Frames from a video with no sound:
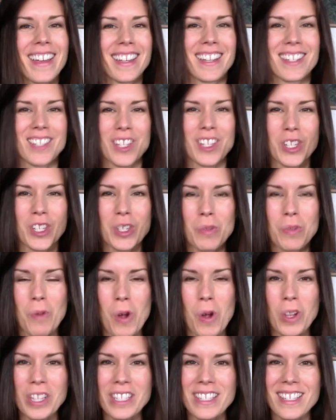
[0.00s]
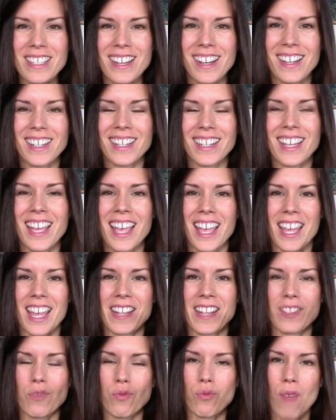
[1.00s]
Is a swollen tongue.
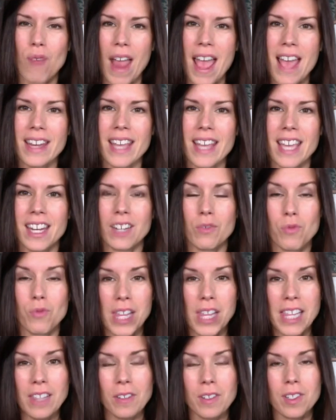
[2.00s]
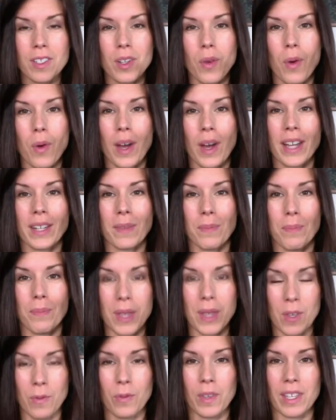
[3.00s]
It's red and it really looks quite
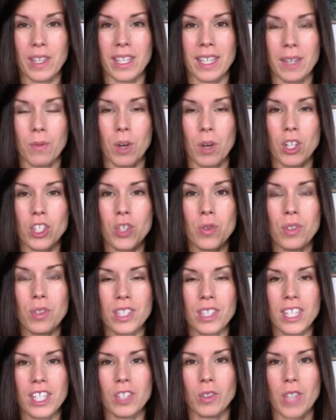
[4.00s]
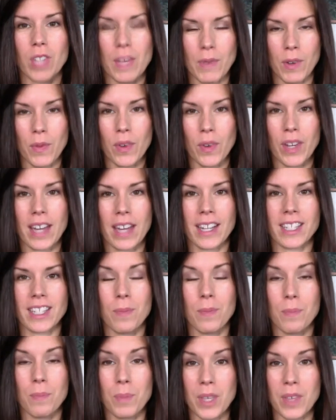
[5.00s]
beefy. Once you see it, you'll never forget it's
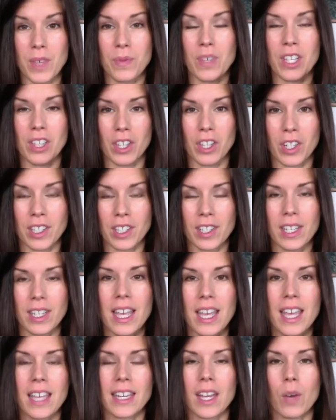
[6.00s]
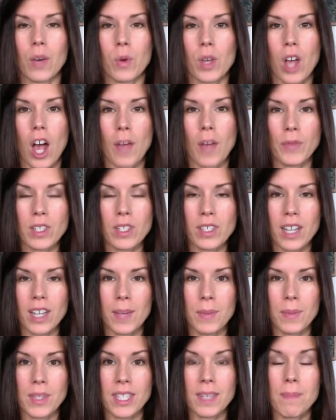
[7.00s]
a beefy look. Now, we
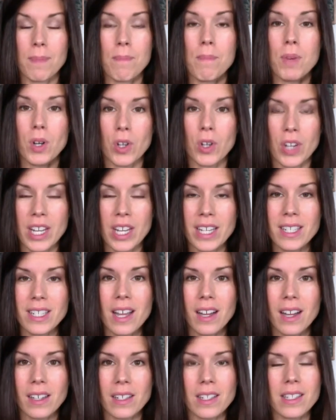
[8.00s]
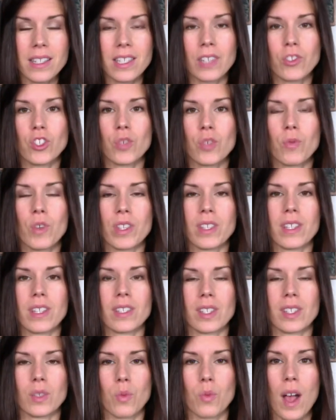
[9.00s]
oftentimes see burning tongue syndrome with this
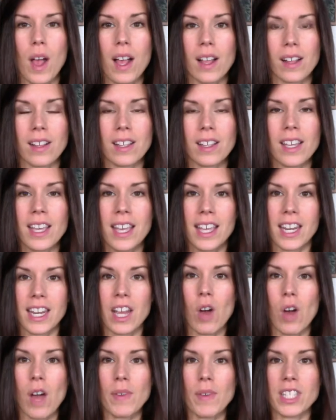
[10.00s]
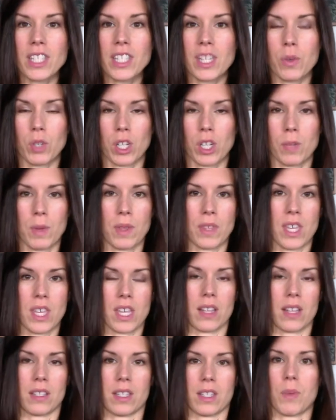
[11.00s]
as well. Now, obviously, we're going to be
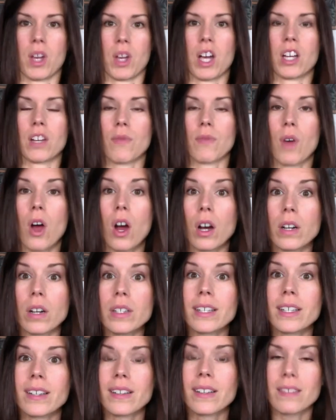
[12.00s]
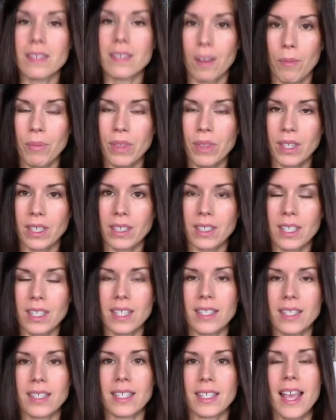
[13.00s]
thinking some kind of heart something in
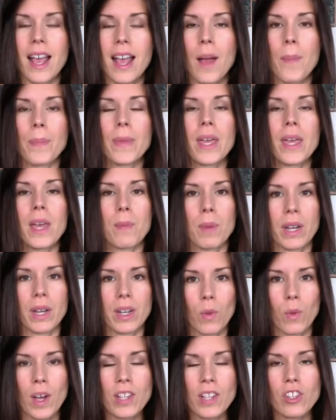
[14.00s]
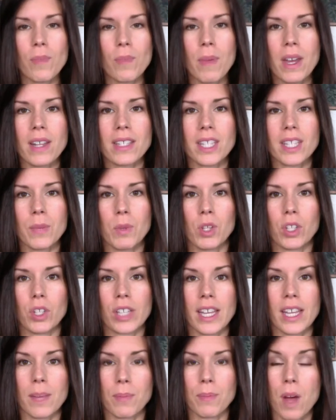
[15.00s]
TCM, but in Western medicine, we're
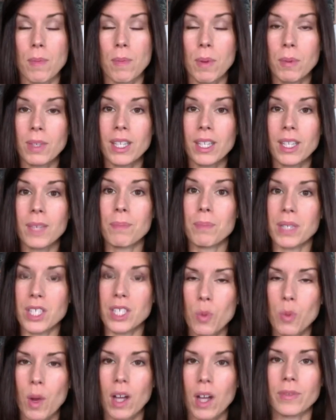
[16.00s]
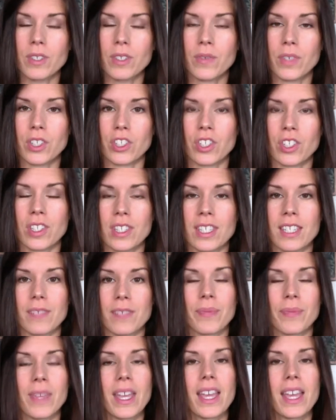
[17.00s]
looking at probably a B12 deficiency.
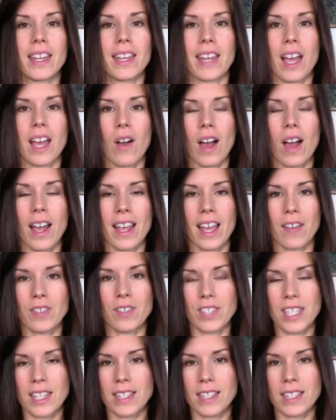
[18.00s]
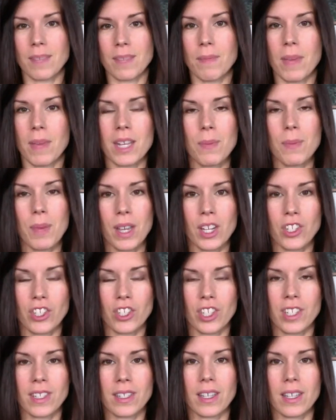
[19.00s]
Now, I have seen this in many
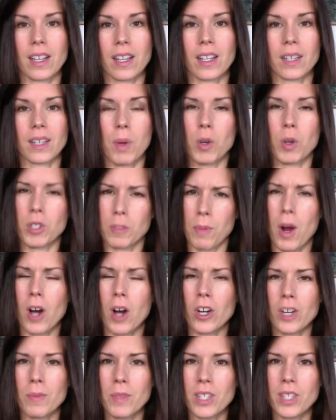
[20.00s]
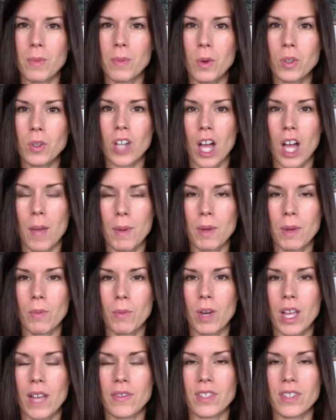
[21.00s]
patients. Postpartum is the most common
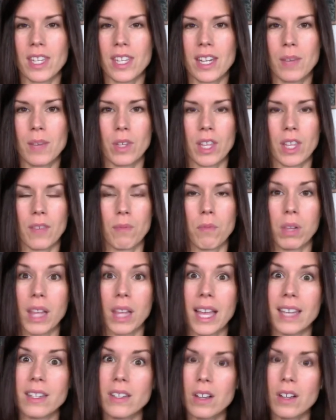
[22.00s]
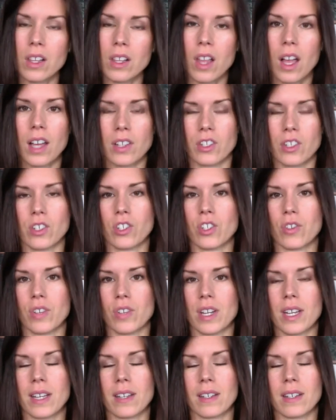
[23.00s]
way I've seen it, where they've bled a lot
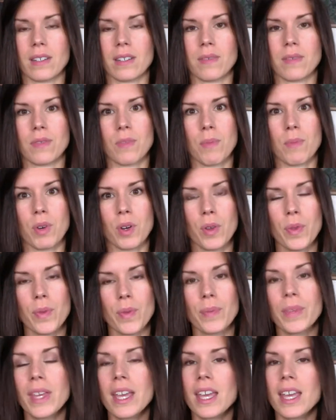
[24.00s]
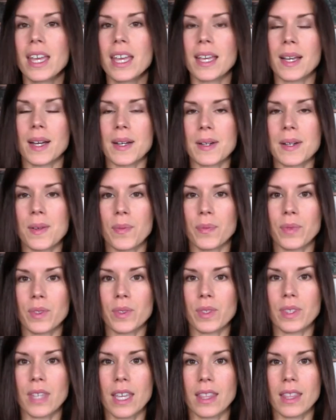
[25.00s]
during the birth, and
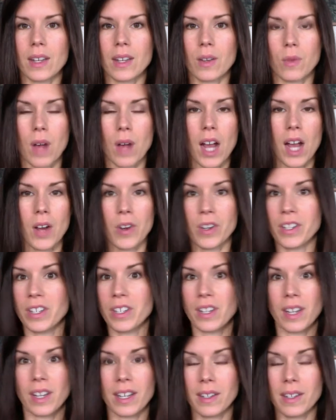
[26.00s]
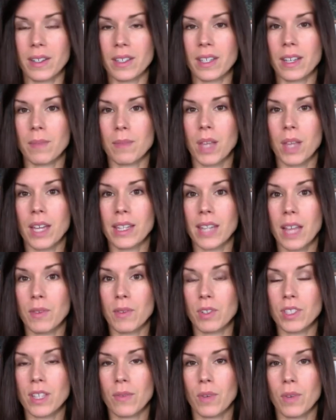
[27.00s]
their iron and blood
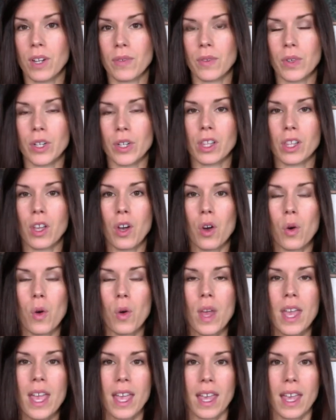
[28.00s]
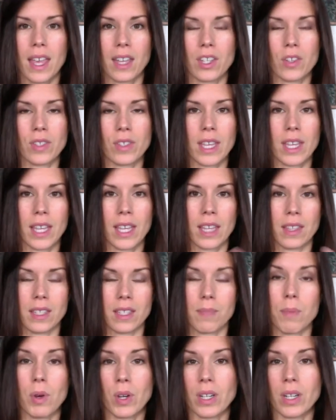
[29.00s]
levels have went very low, and they get this
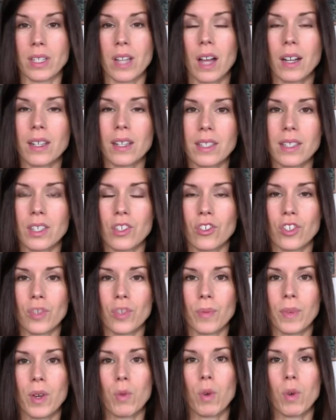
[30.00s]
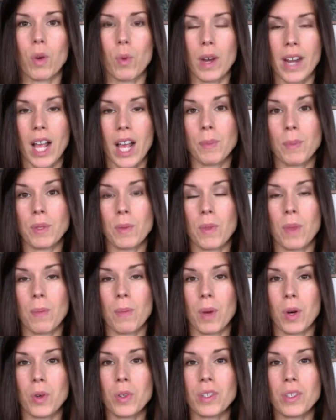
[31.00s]
burning tongue syndrome. Well, what helps them the
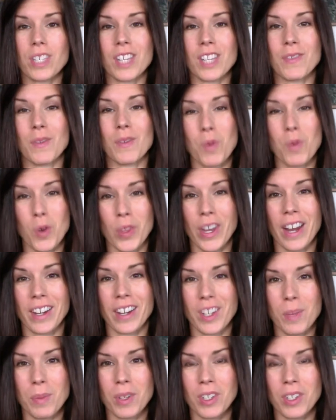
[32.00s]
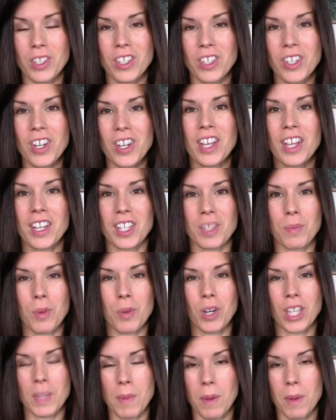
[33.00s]
most, even more than acupuncture, is
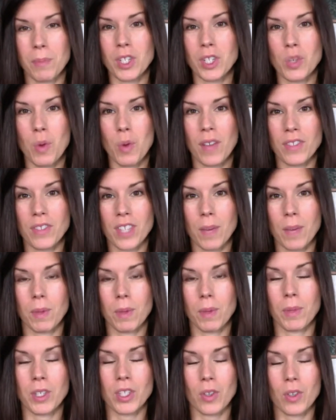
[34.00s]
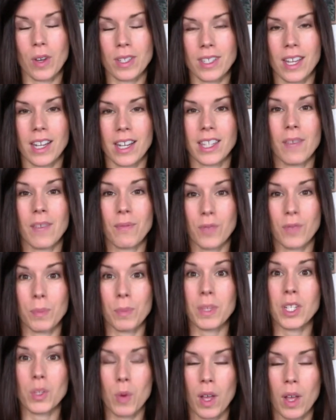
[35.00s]
putting them on B12 supplements or sending them for
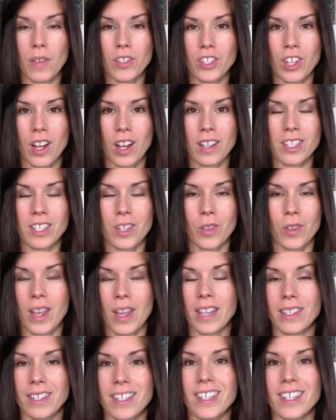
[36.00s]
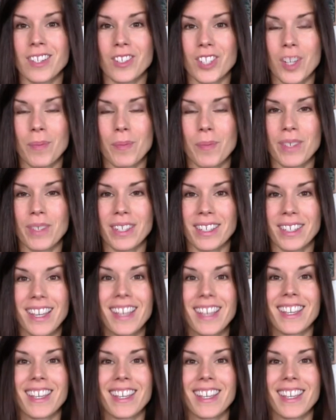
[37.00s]
B12 shots to their ND or something.